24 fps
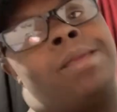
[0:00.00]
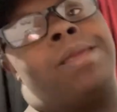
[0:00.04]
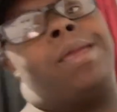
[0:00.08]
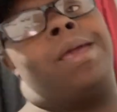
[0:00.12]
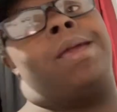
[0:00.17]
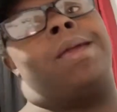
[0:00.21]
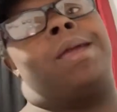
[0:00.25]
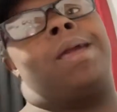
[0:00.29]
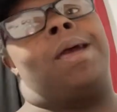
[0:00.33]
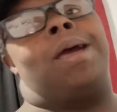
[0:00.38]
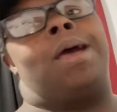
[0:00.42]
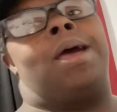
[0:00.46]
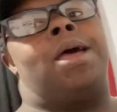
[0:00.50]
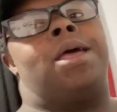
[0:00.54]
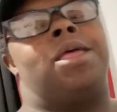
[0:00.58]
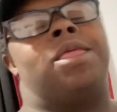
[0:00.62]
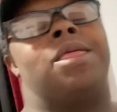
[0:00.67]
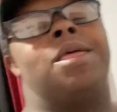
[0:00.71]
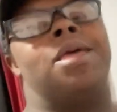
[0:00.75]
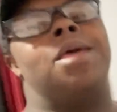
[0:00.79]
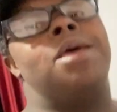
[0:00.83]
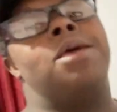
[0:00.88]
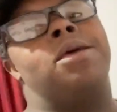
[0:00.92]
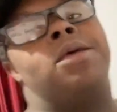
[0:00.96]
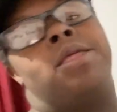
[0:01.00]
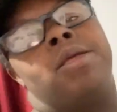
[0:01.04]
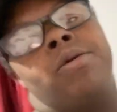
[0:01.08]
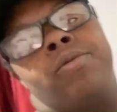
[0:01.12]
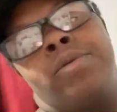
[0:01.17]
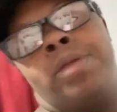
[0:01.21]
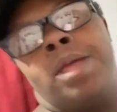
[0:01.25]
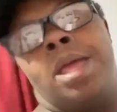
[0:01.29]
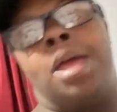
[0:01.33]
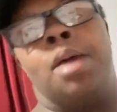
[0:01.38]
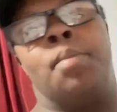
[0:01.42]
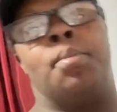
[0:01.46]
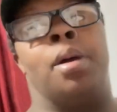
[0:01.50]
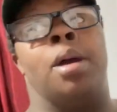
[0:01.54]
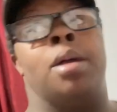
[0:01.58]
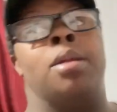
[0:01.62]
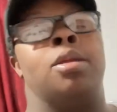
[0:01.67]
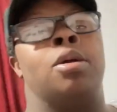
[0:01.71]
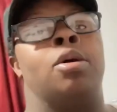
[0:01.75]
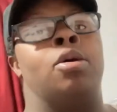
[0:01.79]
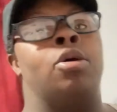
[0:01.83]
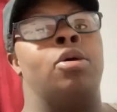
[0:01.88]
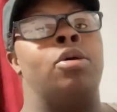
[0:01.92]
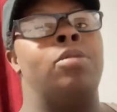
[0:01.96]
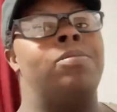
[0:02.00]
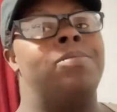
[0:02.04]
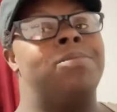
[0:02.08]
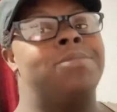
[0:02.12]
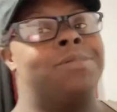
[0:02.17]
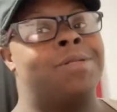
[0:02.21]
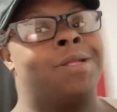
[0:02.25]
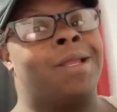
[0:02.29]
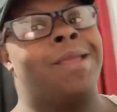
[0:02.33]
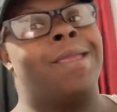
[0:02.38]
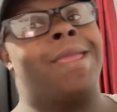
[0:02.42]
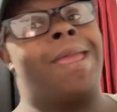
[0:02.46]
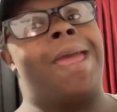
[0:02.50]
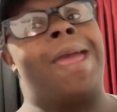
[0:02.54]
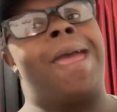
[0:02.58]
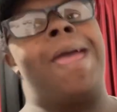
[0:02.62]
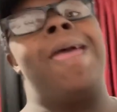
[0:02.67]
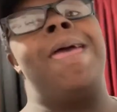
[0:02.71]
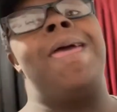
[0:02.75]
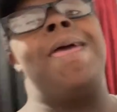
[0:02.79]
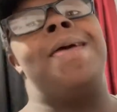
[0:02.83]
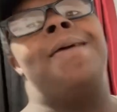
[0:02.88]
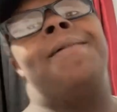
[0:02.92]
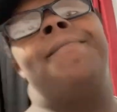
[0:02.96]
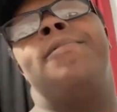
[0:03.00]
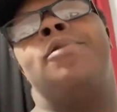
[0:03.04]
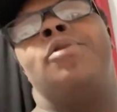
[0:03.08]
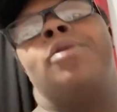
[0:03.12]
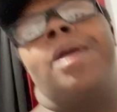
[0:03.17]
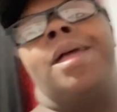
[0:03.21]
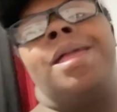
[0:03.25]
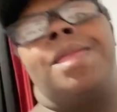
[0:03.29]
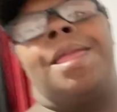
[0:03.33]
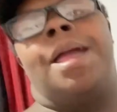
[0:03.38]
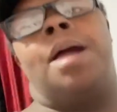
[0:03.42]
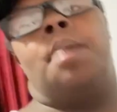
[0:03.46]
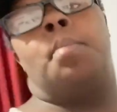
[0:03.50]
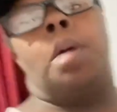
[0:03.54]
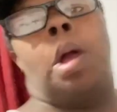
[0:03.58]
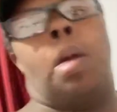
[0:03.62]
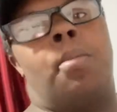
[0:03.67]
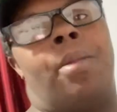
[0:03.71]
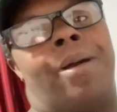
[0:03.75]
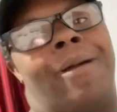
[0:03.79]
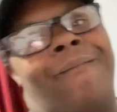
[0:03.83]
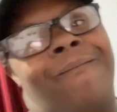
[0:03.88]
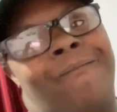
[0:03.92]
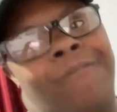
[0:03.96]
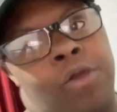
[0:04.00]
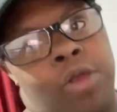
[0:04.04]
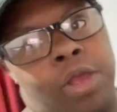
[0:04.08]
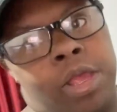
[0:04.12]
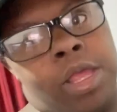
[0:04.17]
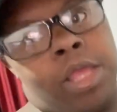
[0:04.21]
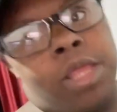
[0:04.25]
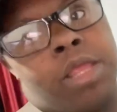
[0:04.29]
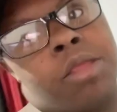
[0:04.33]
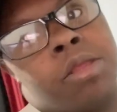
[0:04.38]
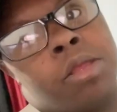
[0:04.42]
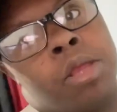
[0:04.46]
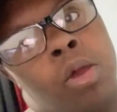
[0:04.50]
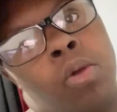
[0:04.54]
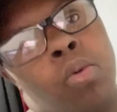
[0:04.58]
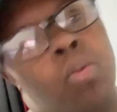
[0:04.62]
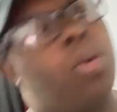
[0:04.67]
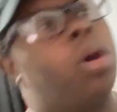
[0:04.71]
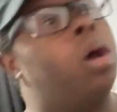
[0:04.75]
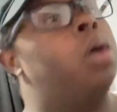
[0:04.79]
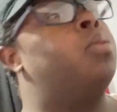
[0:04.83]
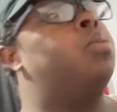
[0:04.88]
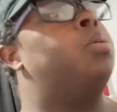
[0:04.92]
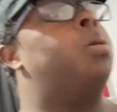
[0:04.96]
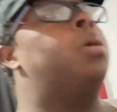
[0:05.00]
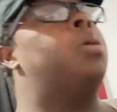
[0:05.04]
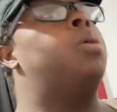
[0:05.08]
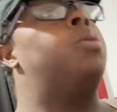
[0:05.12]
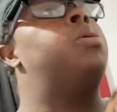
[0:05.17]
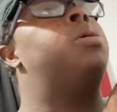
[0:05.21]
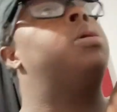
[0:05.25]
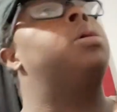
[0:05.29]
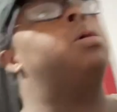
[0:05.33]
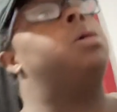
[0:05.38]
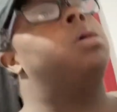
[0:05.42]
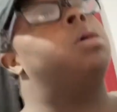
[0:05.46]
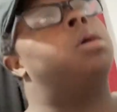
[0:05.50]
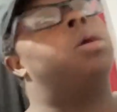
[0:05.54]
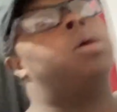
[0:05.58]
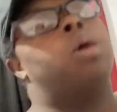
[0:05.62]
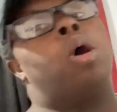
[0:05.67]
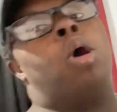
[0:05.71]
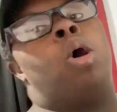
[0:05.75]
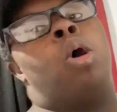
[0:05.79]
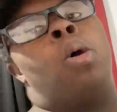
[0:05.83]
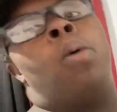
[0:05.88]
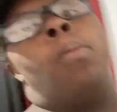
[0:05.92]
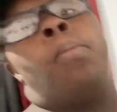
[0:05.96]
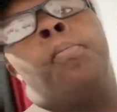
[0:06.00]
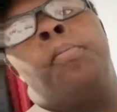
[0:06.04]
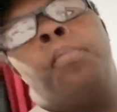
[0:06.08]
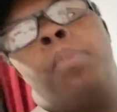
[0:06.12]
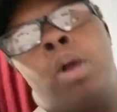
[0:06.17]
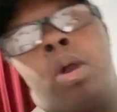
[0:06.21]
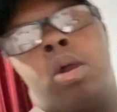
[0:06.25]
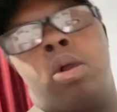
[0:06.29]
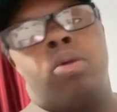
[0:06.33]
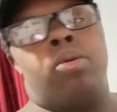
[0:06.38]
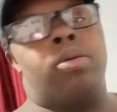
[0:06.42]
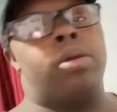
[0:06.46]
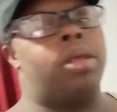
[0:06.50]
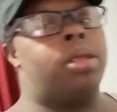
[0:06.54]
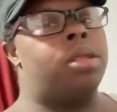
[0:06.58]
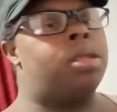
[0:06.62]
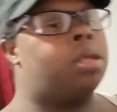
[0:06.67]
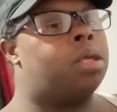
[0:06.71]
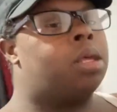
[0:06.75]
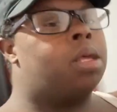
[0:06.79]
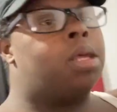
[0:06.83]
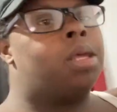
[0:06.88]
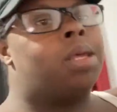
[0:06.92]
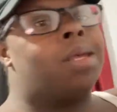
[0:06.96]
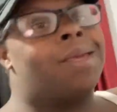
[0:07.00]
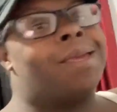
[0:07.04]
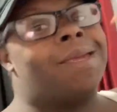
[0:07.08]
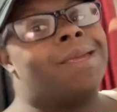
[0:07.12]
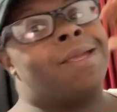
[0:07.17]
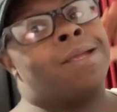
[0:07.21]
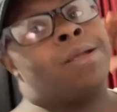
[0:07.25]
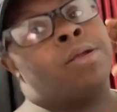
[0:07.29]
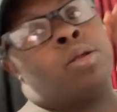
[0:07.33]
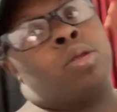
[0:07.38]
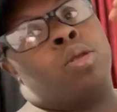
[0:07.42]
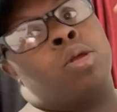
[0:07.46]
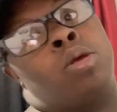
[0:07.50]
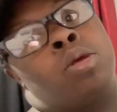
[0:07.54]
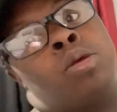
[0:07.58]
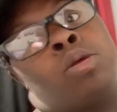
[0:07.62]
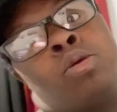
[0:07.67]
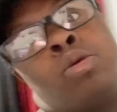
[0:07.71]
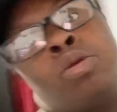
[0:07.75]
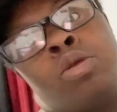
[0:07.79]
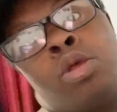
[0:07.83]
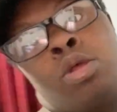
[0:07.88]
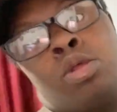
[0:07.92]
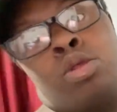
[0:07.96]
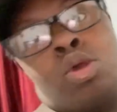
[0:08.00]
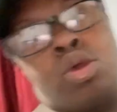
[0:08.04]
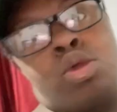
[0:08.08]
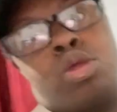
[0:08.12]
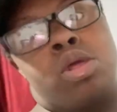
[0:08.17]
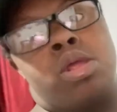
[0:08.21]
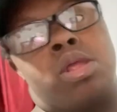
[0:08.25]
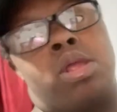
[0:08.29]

that, guys. So everybody know, that. And hang out with my friends, go Bowen. Everybody,